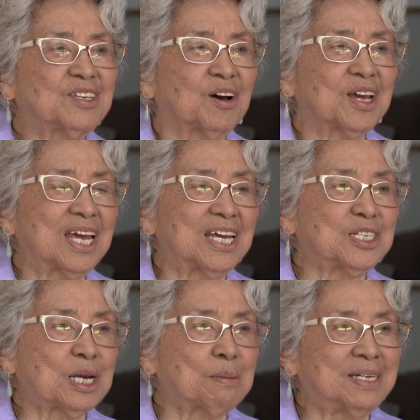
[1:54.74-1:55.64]
talking in
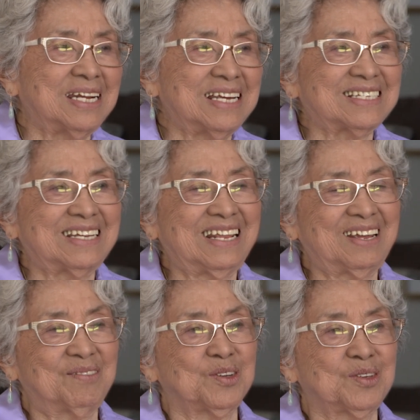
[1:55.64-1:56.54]
Japanese,
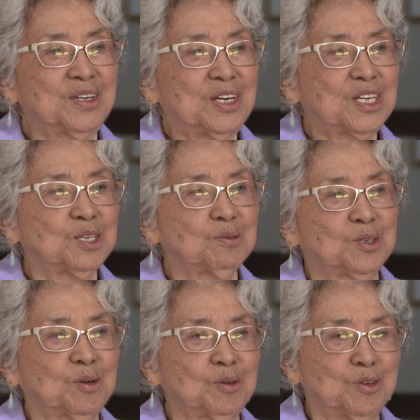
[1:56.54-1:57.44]
and she was
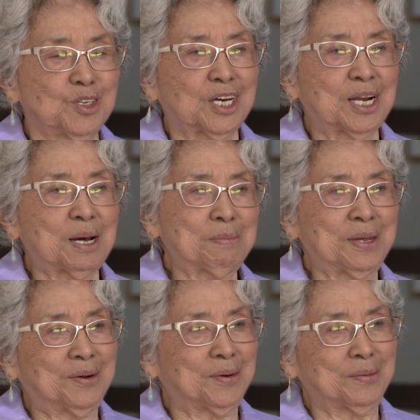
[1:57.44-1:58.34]
told to shut up,
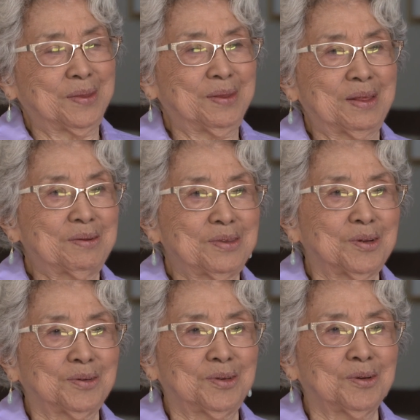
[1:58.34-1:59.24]
you know,
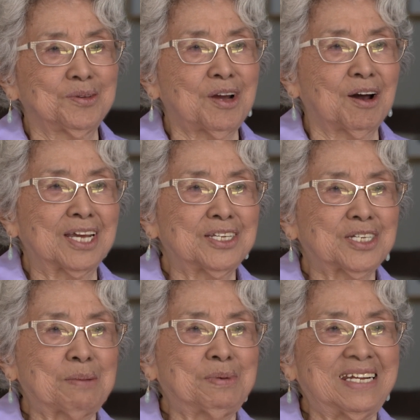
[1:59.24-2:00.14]
don't talk in
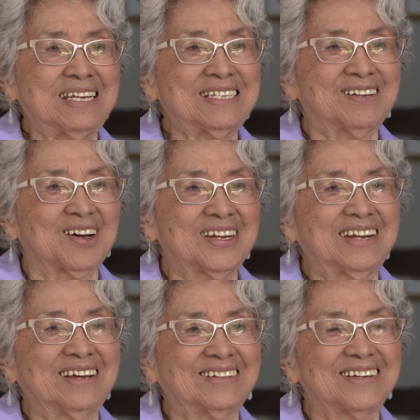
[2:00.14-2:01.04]
Japanese, talk in
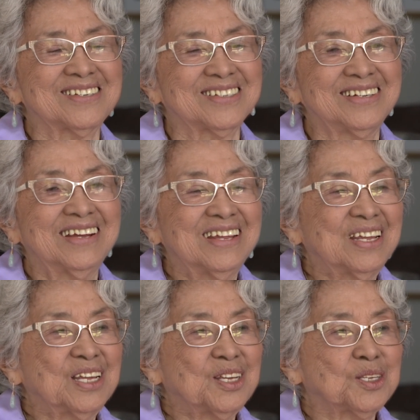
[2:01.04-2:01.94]
English. And
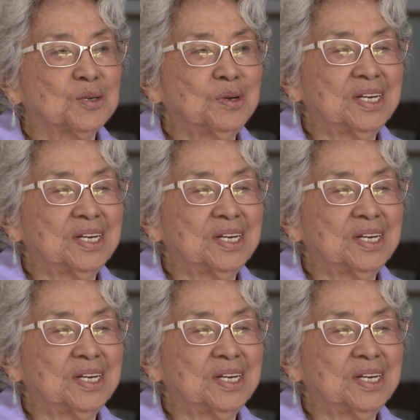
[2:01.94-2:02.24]
so